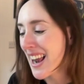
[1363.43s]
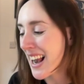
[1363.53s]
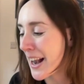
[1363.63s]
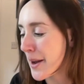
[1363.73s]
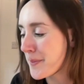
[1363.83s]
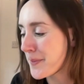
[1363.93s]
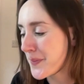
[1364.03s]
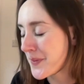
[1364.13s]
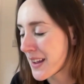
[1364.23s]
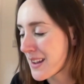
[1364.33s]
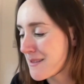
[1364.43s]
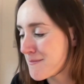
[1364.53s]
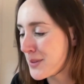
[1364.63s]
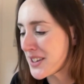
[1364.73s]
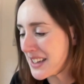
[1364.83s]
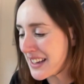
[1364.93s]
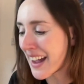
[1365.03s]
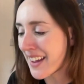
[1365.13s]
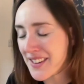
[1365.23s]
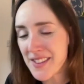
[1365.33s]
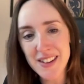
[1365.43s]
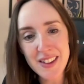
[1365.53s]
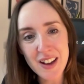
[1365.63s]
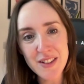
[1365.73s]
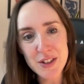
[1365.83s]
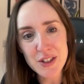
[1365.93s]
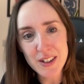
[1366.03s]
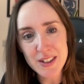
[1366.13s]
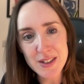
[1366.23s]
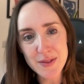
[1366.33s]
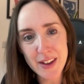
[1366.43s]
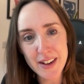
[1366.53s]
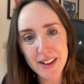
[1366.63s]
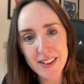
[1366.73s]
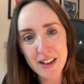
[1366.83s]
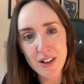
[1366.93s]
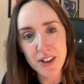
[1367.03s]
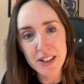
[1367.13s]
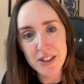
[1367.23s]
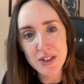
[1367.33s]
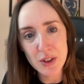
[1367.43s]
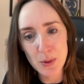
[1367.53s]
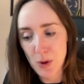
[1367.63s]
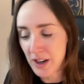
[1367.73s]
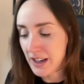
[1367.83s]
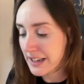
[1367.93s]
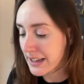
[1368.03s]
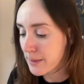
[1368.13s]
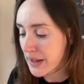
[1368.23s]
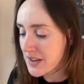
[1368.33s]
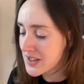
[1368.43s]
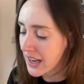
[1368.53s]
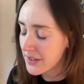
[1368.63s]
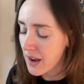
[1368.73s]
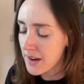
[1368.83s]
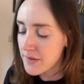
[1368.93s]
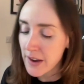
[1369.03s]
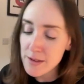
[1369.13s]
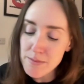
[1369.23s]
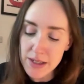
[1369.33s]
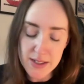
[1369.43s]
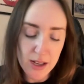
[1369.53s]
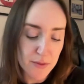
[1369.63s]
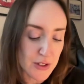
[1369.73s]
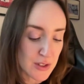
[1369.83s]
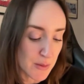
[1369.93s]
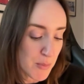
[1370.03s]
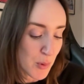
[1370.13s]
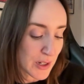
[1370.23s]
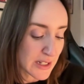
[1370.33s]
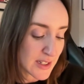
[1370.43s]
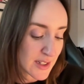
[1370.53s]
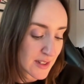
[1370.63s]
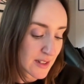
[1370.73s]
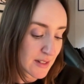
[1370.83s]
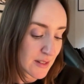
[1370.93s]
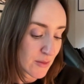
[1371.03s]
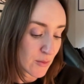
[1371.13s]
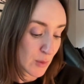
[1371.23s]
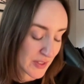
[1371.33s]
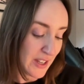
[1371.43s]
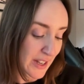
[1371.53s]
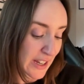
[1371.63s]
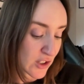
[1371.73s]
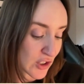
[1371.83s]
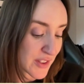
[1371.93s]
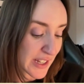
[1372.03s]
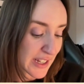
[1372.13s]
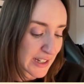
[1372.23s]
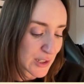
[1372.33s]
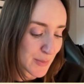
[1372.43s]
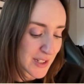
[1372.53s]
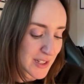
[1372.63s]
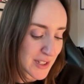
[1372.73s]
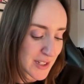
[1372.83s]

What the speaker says: Um, but yeah, the kind of the darkness of that, I think, got into the work a little bit. And I found myself at some point with the collection thinking to myself,